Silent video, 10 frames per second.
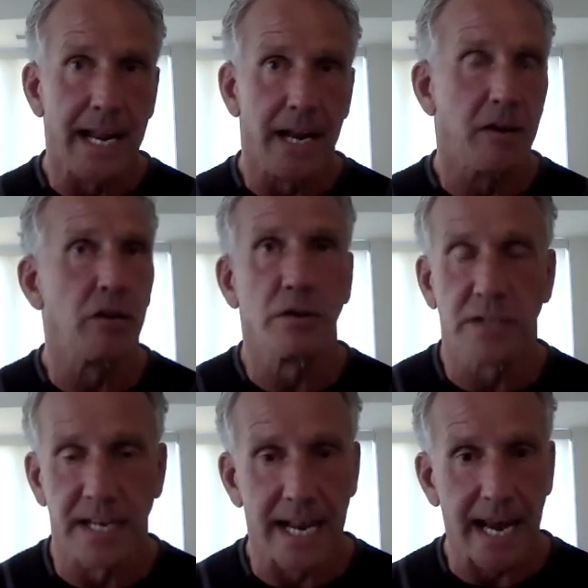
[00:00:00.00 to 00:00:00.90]
close
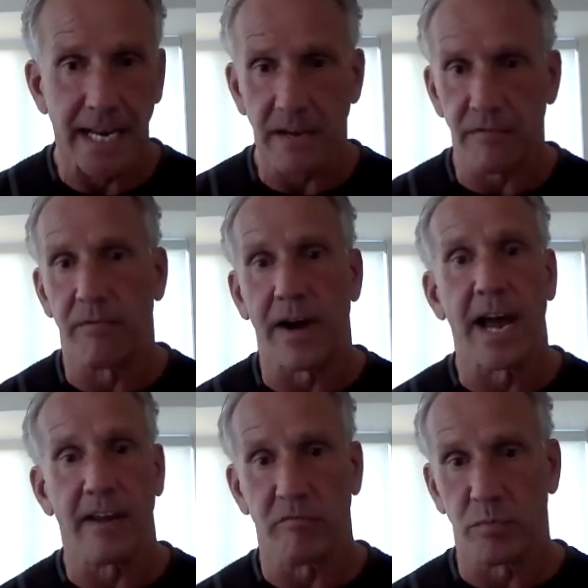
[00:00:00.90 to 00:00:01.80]
to
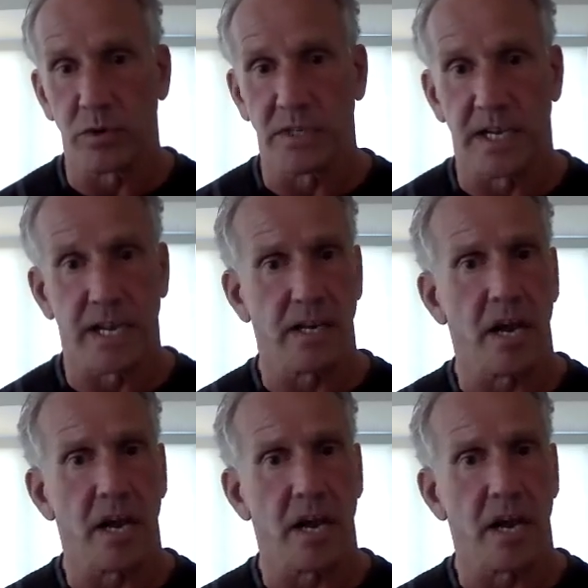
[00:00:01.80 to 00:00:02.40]
95%,